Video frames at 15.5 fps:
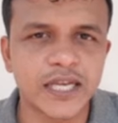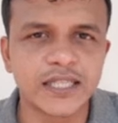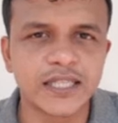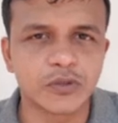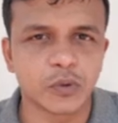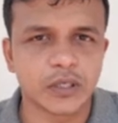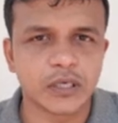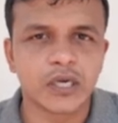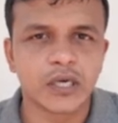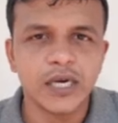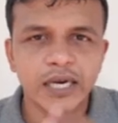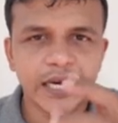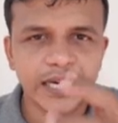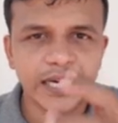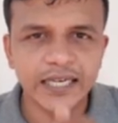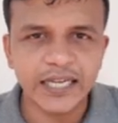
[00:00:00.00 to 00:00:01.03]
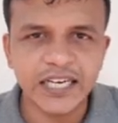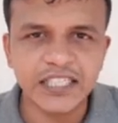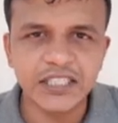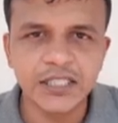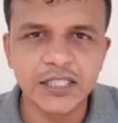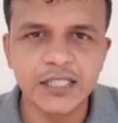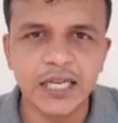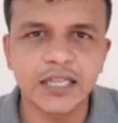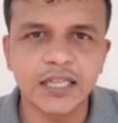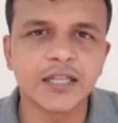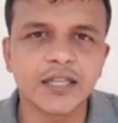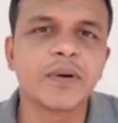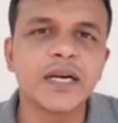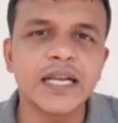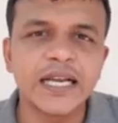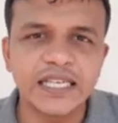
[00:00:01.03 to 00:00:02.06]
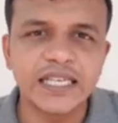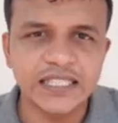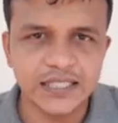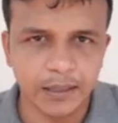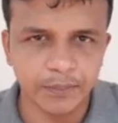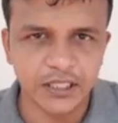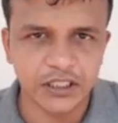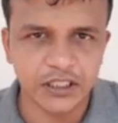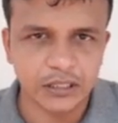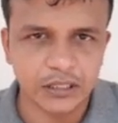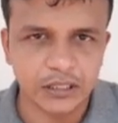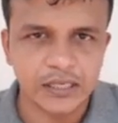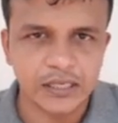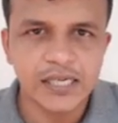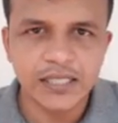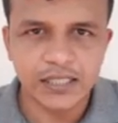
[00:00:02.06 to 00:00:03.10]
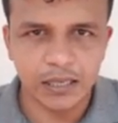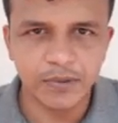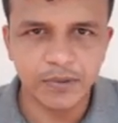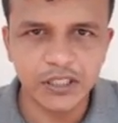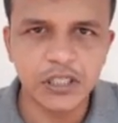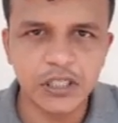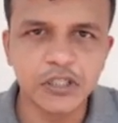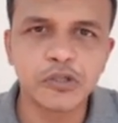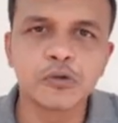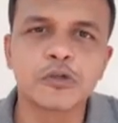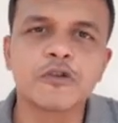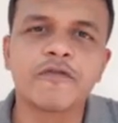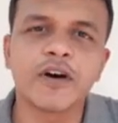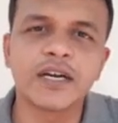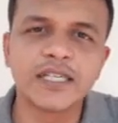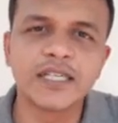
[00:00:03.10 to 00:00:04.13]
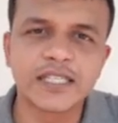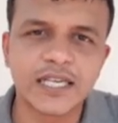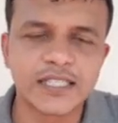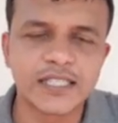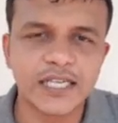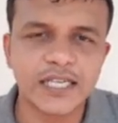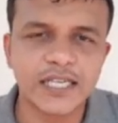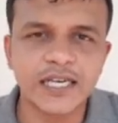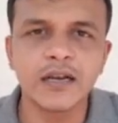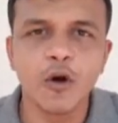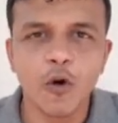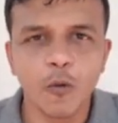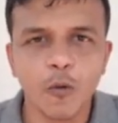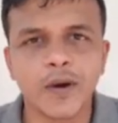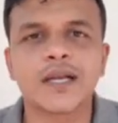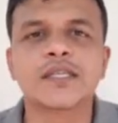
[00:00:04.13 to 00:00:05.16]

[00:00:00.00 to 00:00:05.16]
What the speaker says: word. Integration is nothing but it is summation. Summation is used for discrete signal, whereas